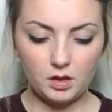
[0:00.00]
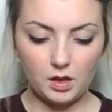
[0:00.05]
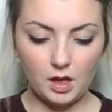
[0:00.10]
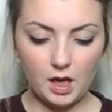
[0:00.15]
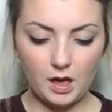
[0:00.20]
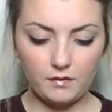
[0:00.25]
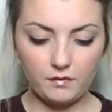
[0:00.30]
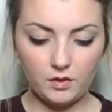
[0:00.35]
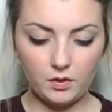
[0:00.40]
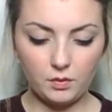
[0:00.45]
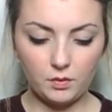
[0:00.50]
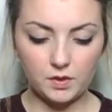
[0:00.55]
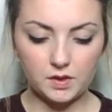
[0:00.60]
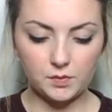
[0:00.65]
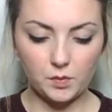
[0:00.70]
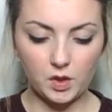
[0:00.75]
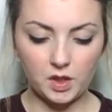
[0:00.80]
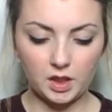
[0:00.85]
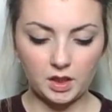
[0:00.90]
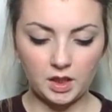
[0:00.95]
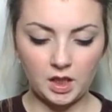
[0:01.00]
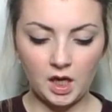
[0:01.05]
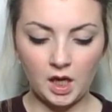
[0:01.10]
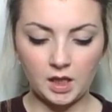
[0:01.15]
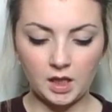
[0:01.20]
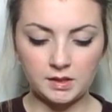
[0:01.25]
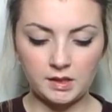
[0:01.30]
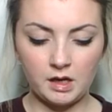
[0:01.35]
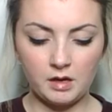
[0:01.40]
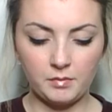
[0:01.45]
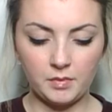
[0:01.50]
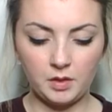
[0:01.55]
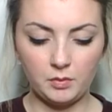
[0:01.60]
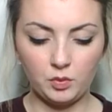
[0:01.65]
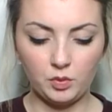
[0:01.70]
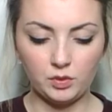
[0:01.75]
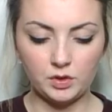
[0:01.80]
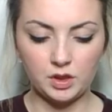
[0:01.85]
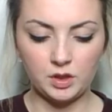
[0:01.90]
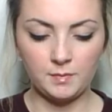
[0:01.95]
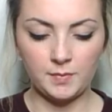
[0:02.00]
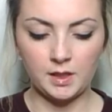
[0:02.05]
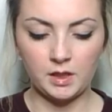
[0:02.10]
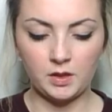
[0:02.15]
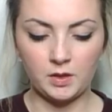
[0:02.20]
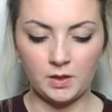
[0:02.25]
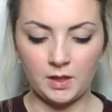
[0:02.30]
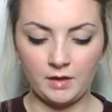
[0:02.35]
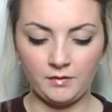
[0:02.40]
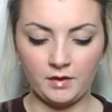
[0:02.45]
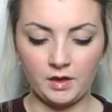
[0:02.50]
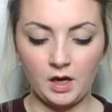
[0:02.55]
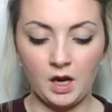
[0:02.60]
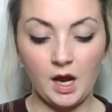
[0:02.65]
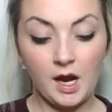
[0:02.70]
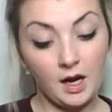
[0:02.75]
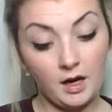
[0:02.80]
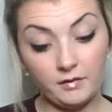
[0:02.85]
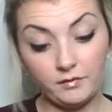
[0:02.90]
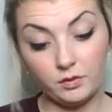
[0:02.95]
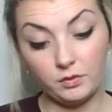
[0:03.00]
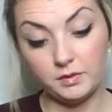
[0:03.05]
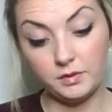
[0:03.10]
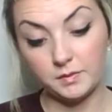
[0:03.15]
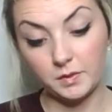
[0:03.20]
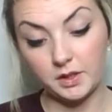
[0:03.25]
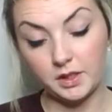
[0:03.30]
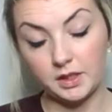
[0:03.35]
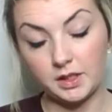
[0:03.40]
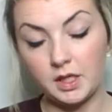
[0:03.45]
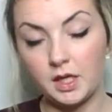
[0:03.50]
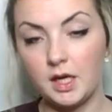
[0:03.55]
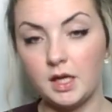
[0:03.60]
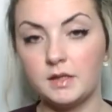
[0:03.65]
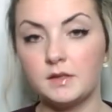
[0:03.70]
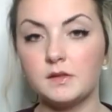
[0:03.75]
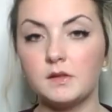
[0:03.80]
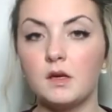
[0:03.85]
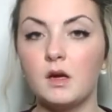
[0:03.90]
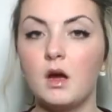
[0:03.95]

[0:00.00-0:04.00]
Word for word: have you always wanted kids? How many more do you plan on having? I have always wanted kids.